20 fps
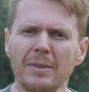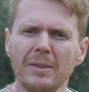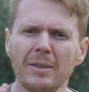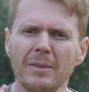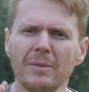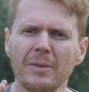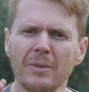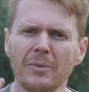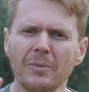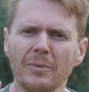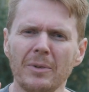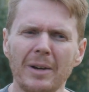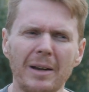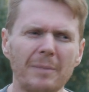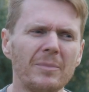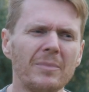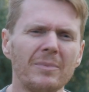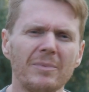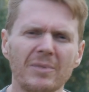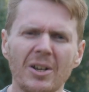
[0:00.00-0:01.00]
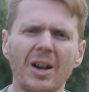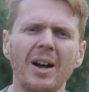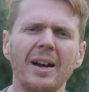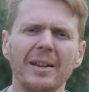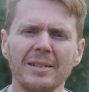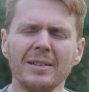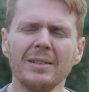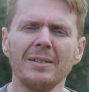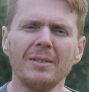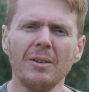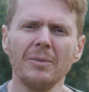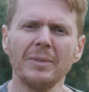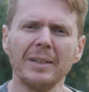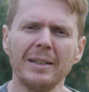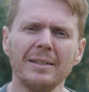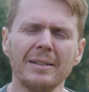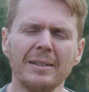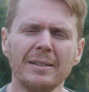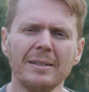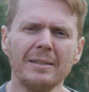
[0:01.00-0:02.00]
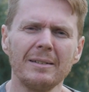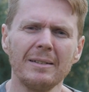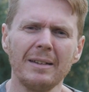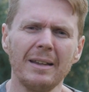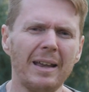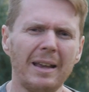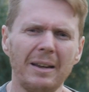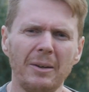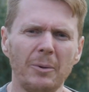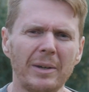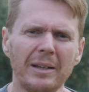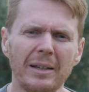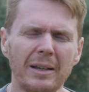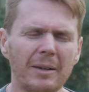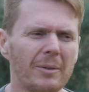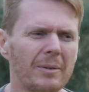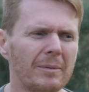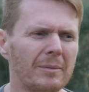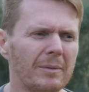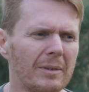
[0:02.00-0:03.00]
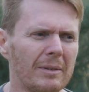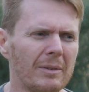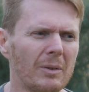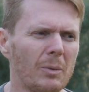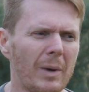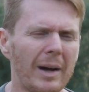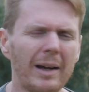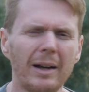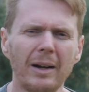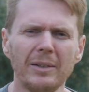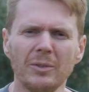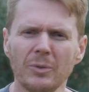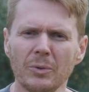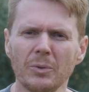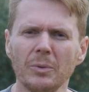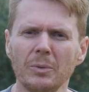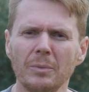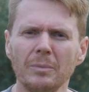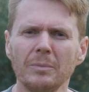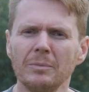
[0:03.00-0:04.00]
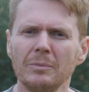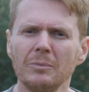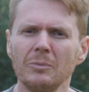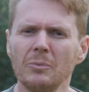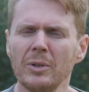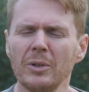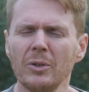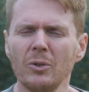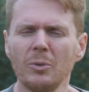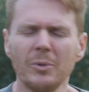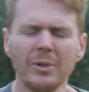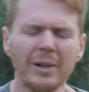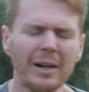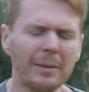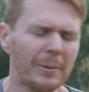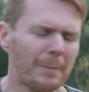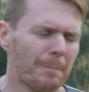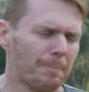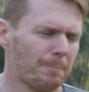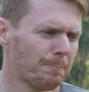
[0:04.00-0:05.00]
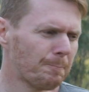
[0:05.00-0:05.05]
the frame size of lenses anywhere near the way I do with a normal camera.